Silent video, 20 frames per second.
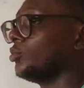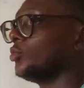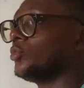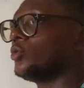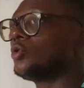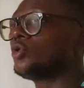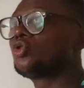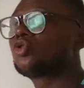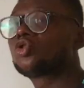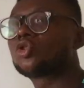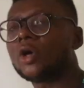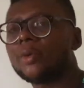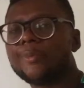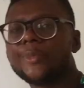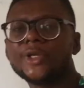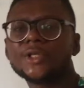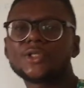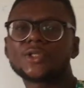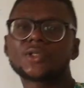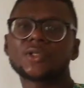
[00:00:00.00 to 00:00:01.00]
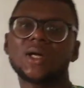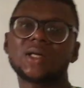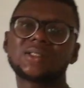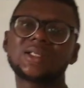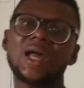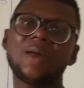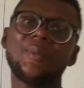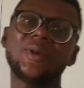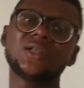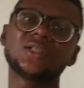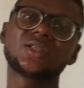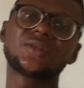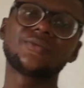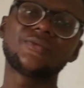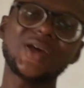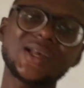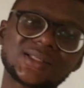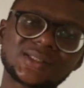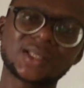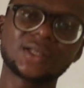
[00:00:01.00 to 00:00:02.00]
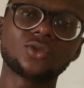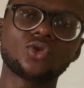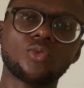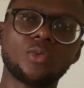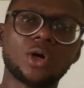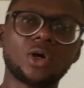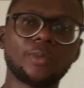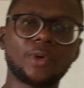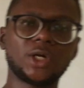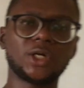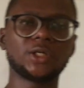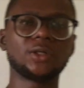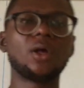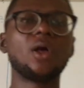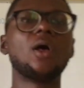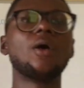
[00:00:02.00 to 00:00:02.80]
Submit assignments first thing tomorrow morning.